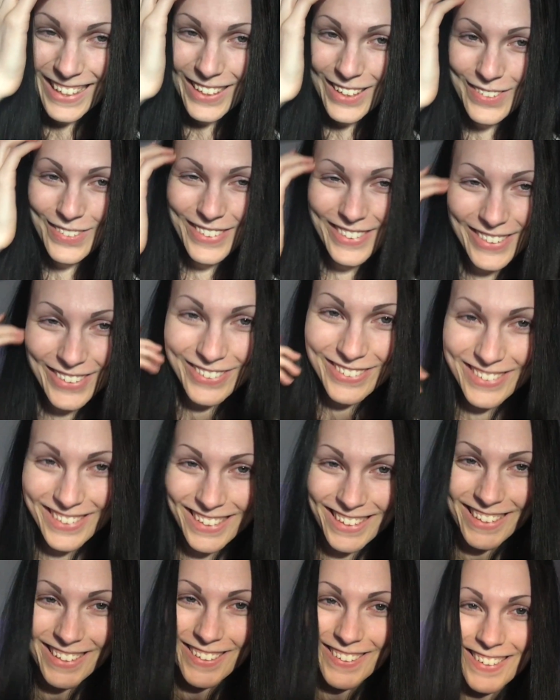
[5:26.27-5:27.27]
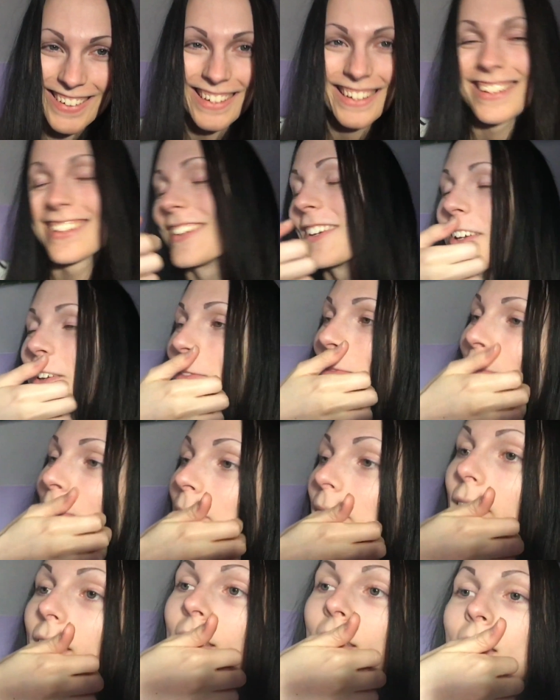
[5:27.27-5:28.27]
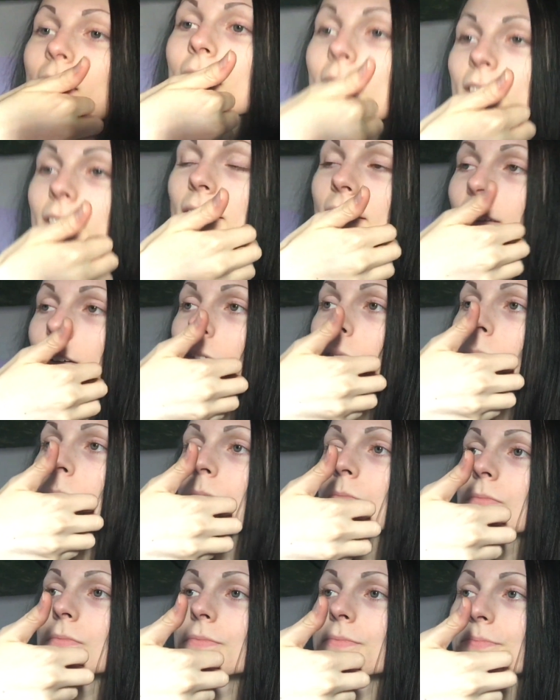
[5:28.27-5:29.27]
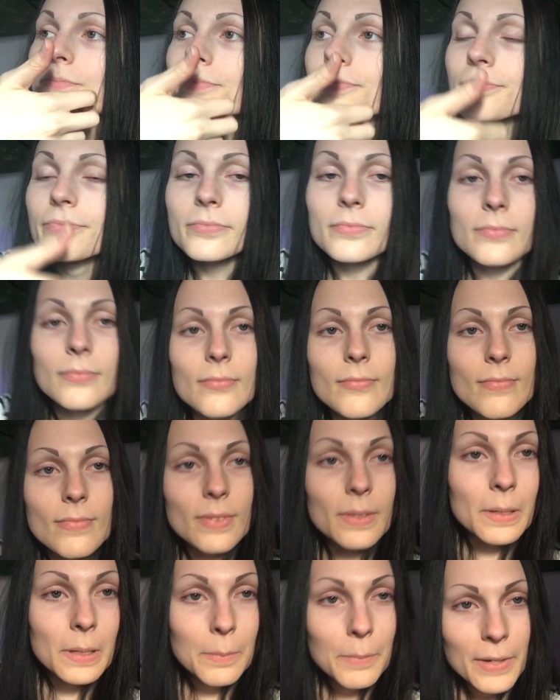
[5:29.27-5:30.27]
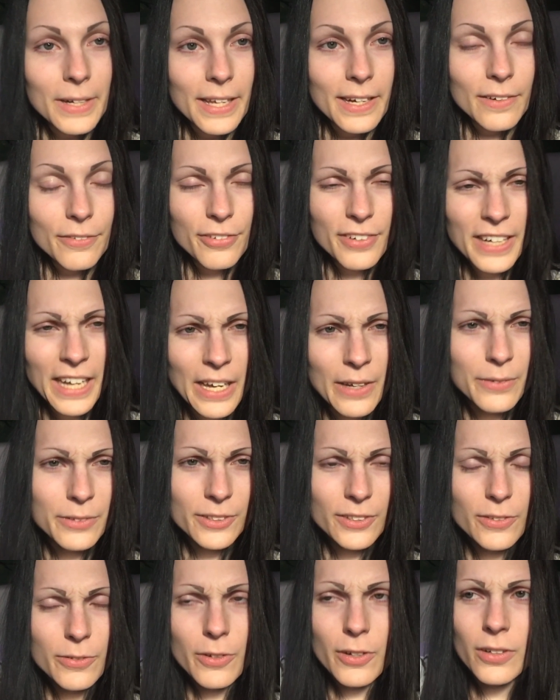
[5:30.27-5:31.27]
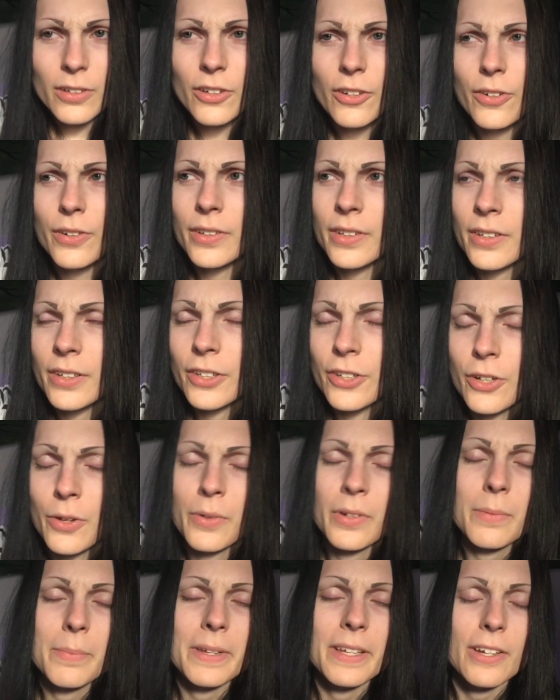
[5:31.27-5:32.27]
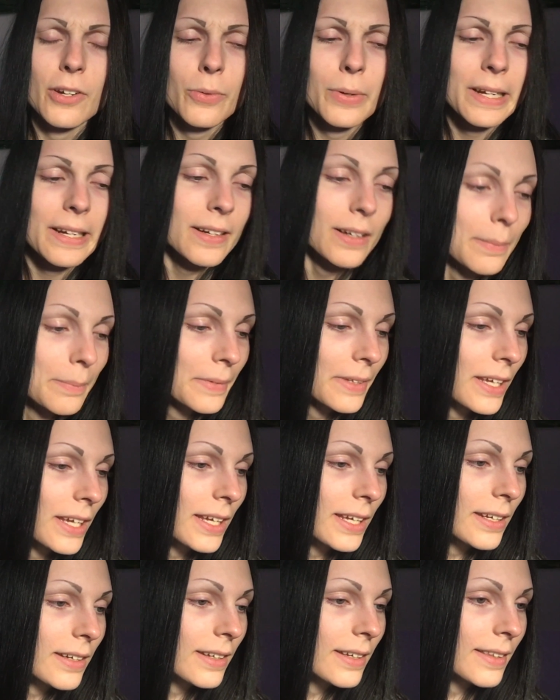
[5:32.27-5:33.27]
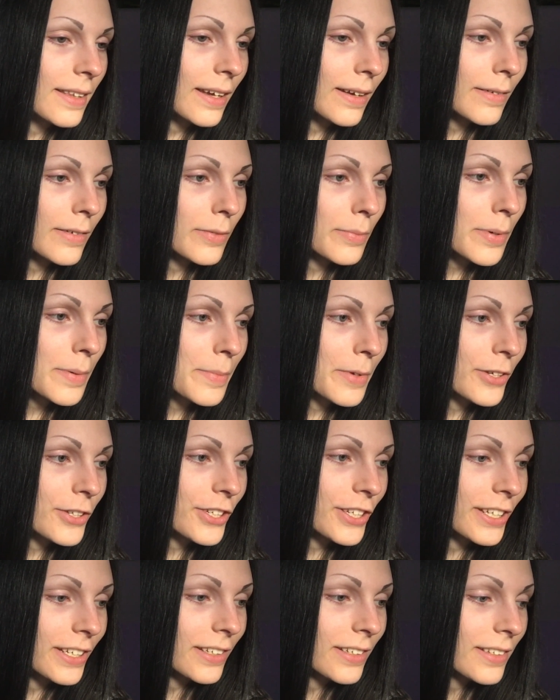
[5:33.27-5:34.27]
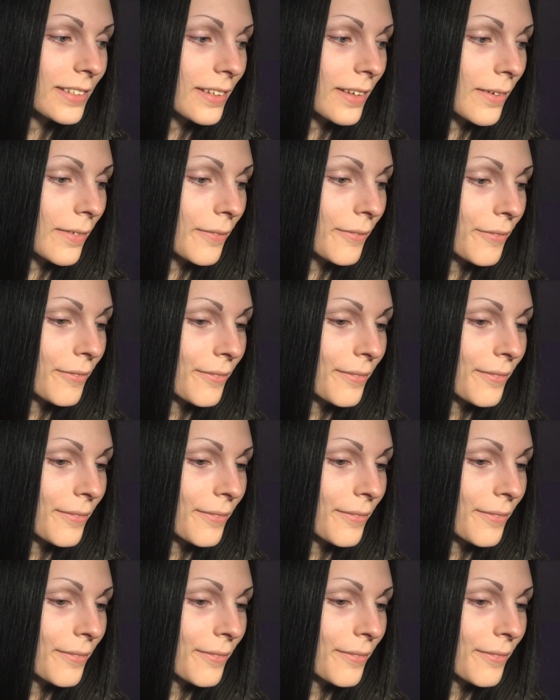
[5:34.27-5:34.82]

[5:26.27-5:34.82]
this is silly, aren't I? So I'm gonna end it for now. I was just going to be a quick update, and that was pretty much it. So